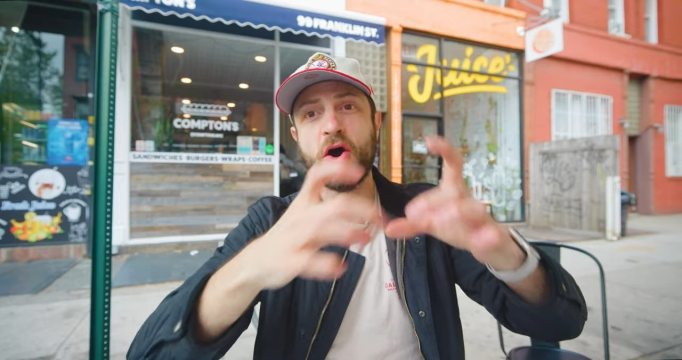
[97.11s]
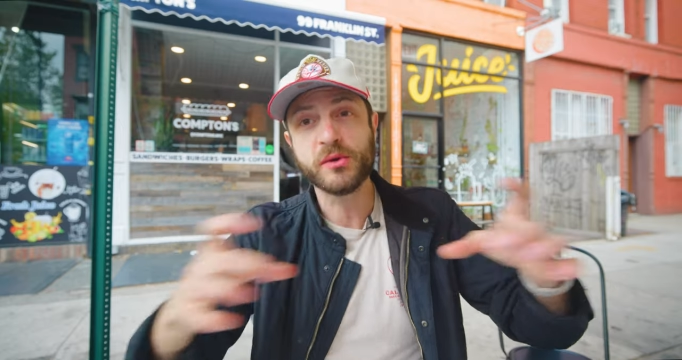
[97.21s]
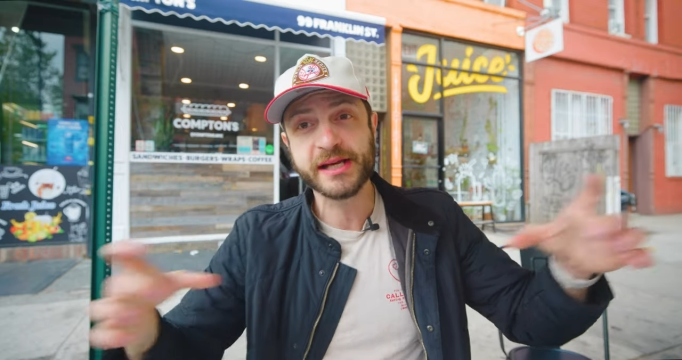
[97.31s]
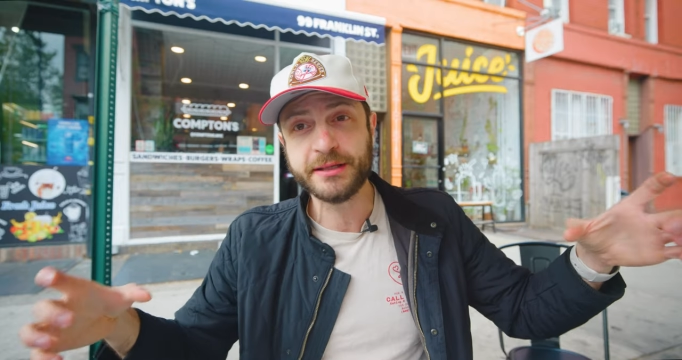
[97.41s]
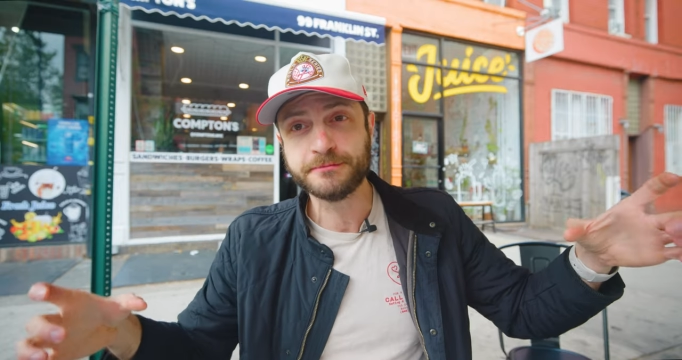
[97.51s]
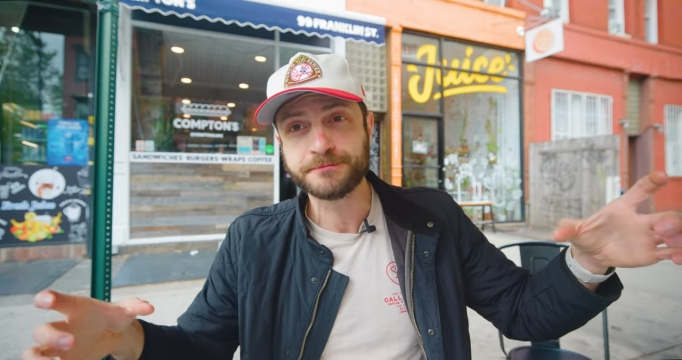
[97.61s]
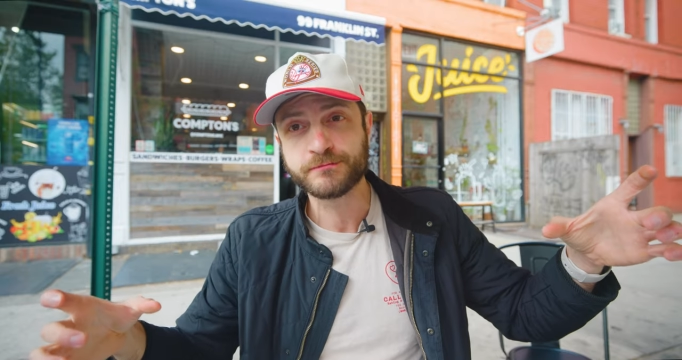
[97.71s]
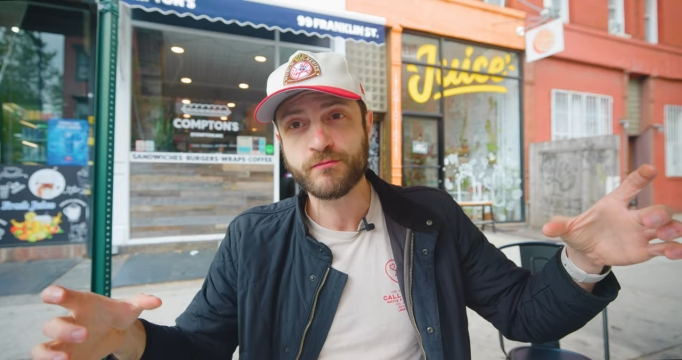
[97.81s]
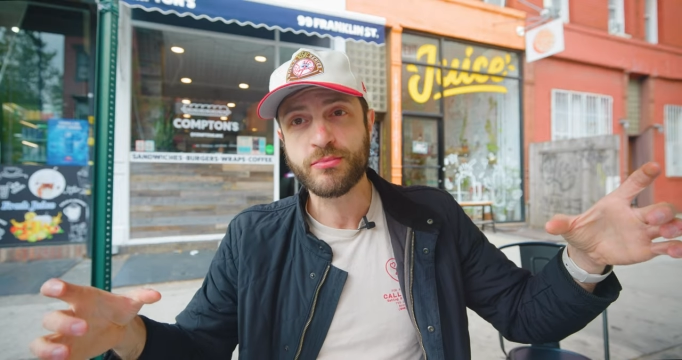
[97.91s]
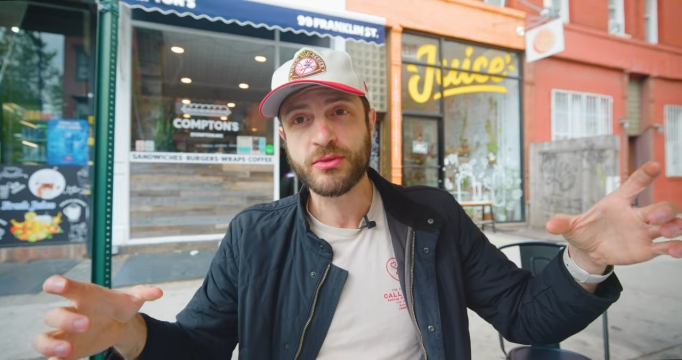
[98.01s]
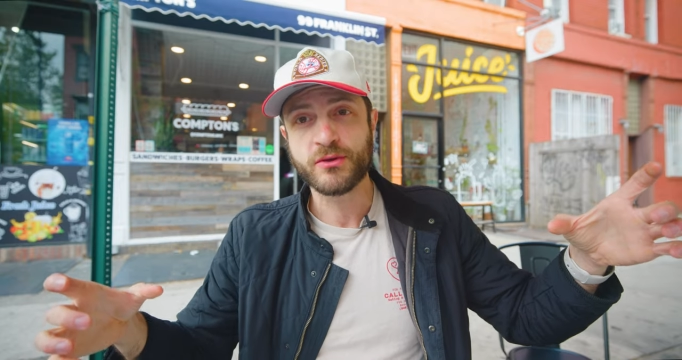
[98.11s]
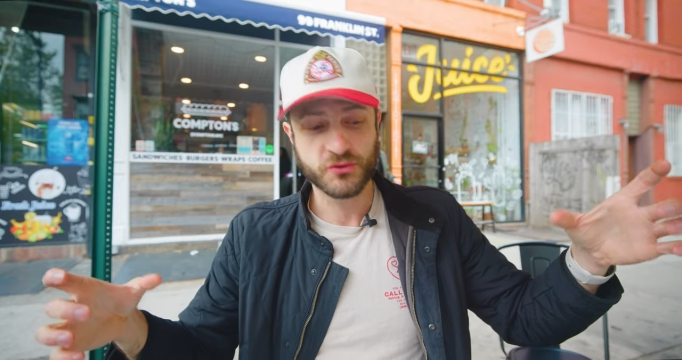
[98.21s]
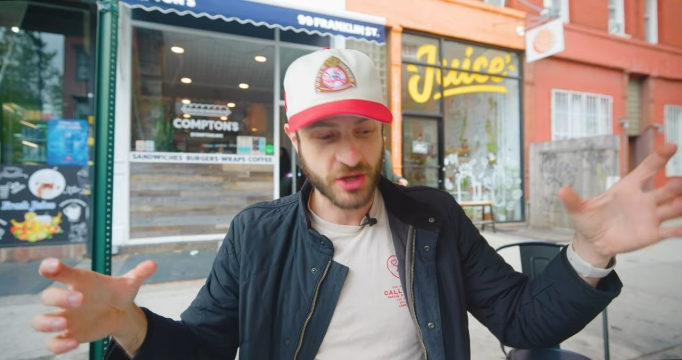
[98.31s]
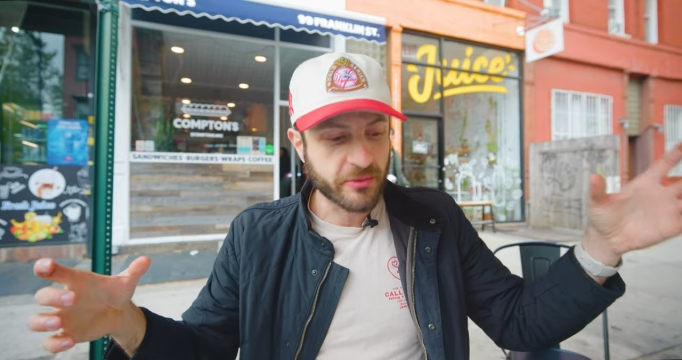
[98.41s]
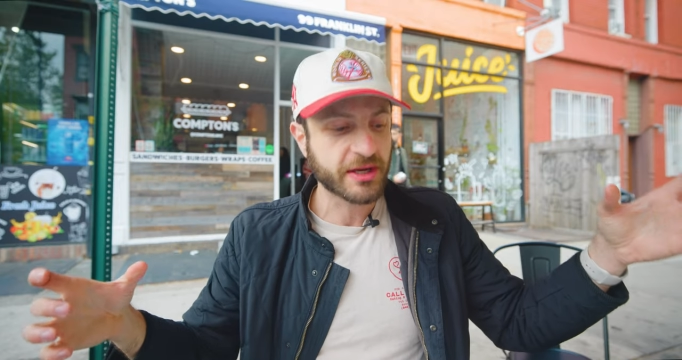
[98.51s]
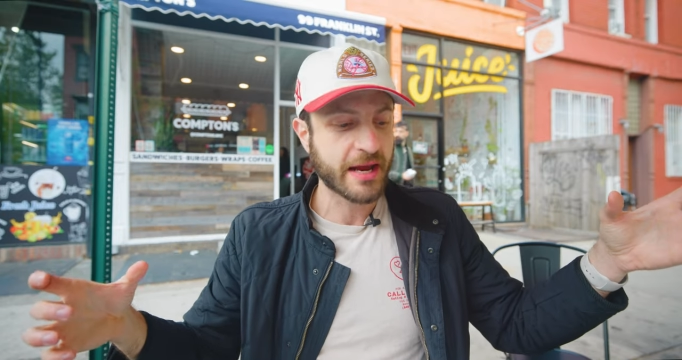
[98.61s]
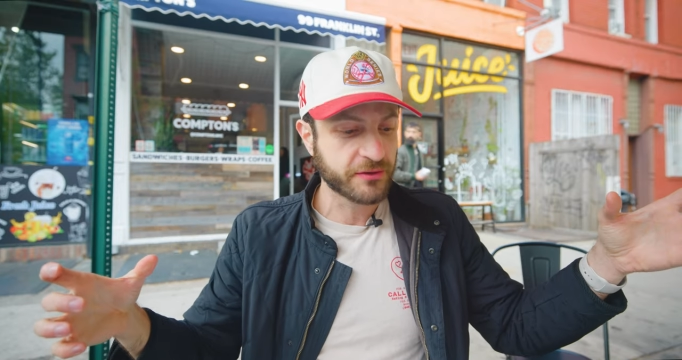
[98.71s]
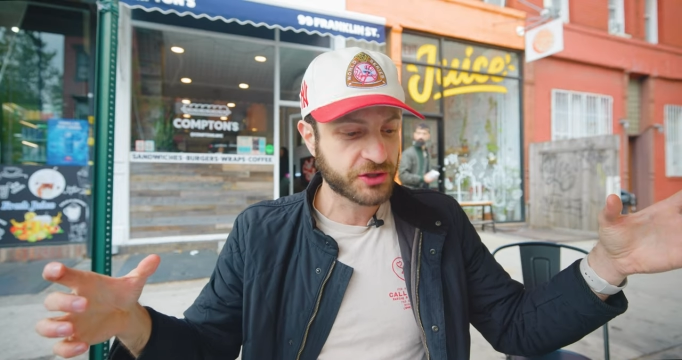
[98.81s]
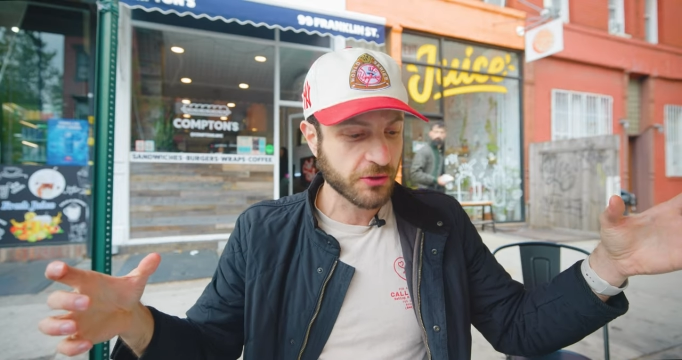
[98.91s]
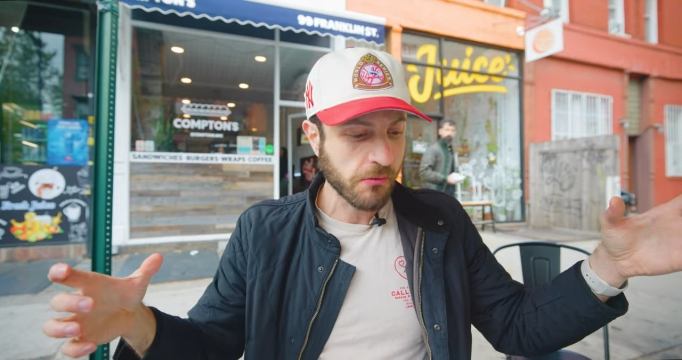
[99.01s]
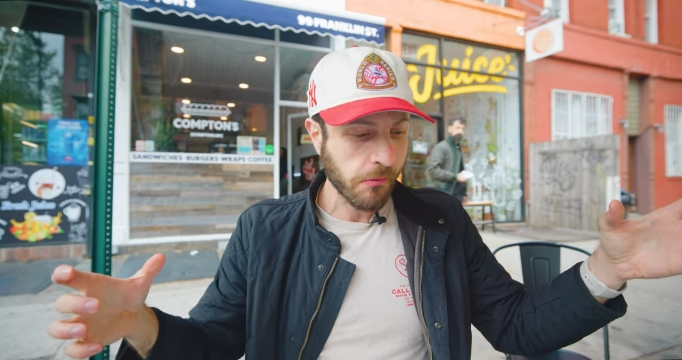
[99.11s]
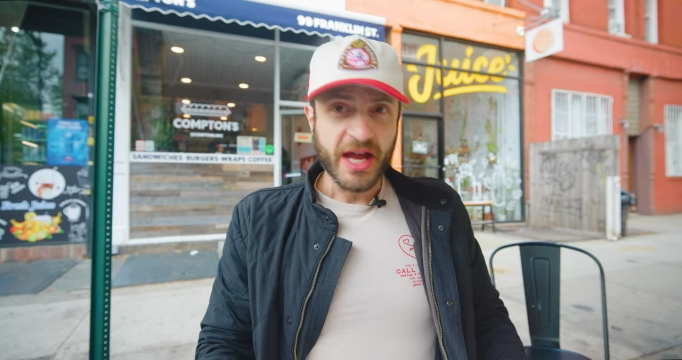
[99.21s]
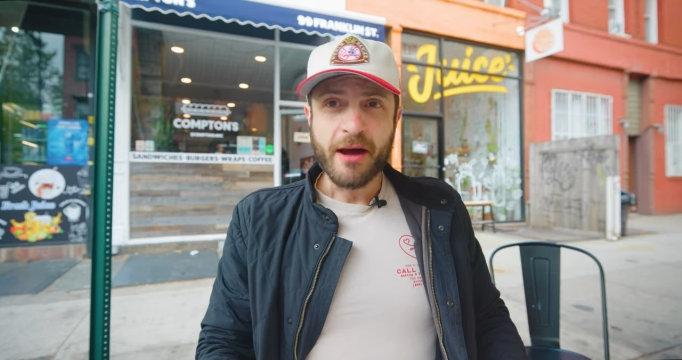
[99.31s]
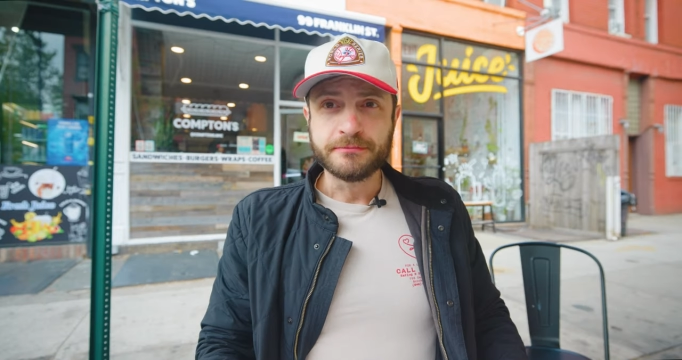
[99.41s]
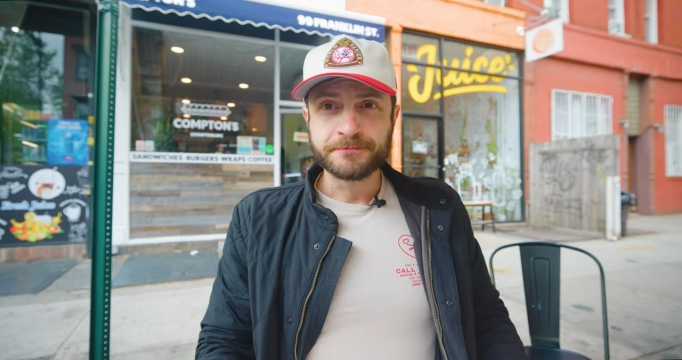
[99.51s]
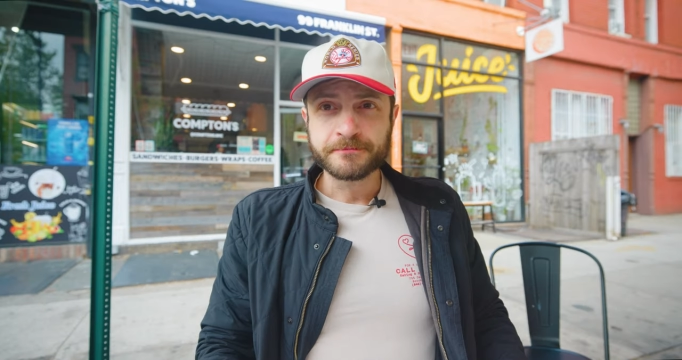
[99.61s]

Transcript: hoagie, which I'm okay with too. Yeah.